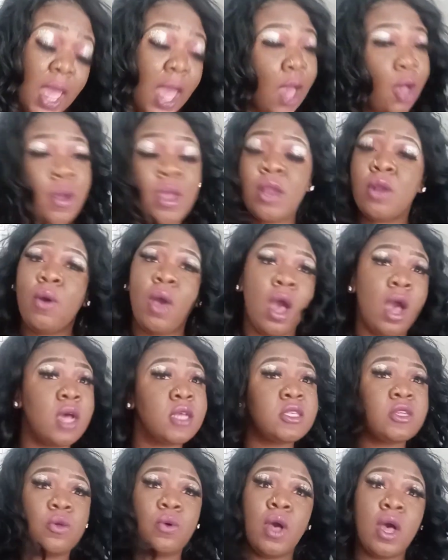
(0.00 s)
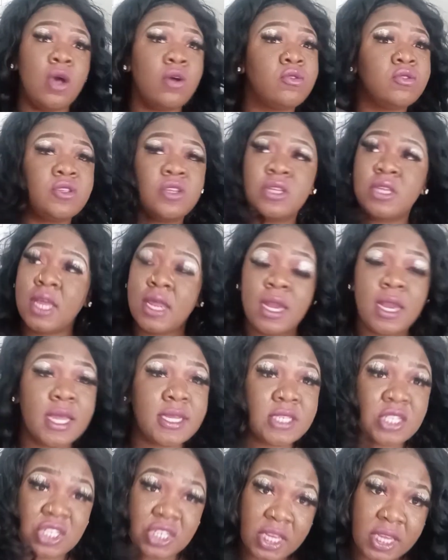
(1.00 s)
I don't have no aunts, no uncles, none of
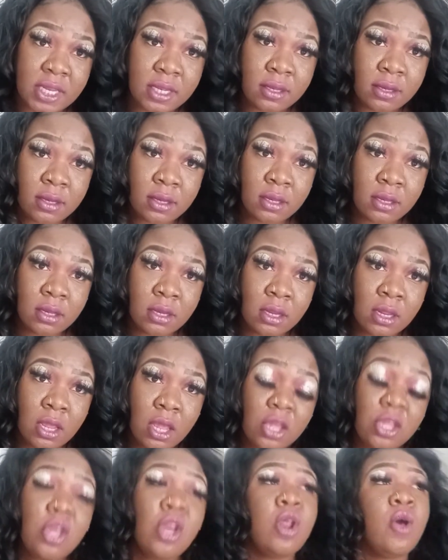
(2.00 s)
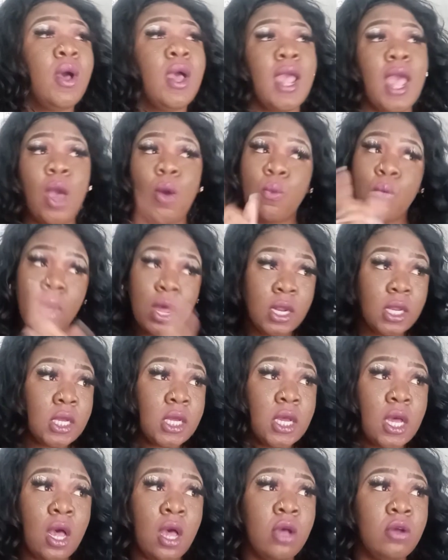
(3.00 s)
that shit. I got one
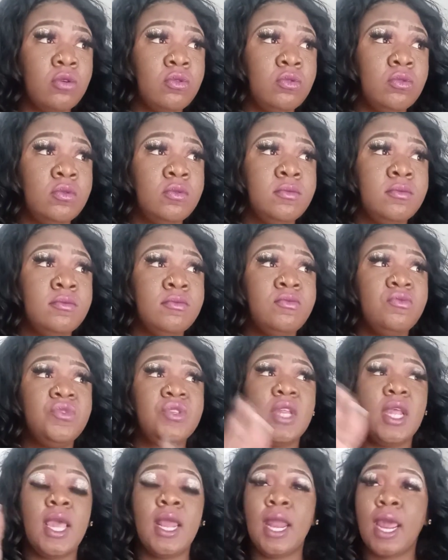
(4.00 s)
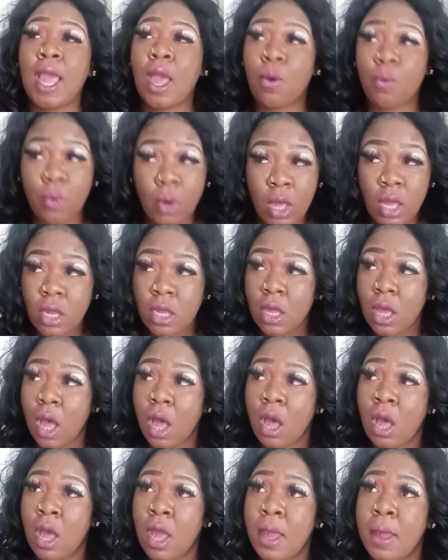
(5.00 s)
good uncle and I got one good
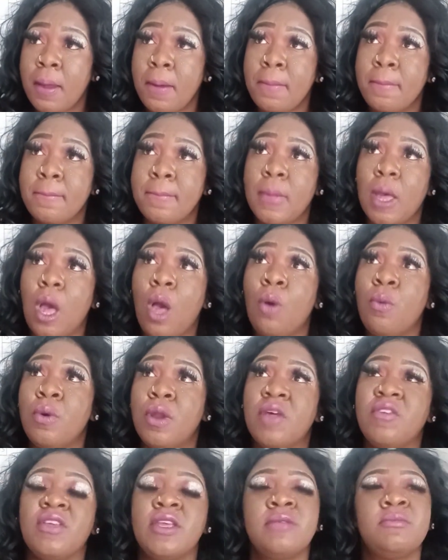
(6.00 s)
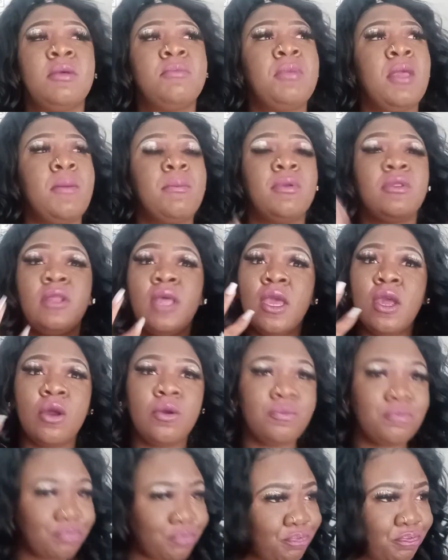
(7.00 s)
aunt or whatever case may be, but they
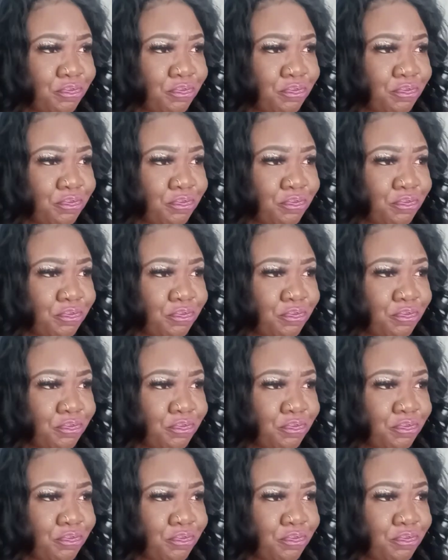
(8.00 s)
have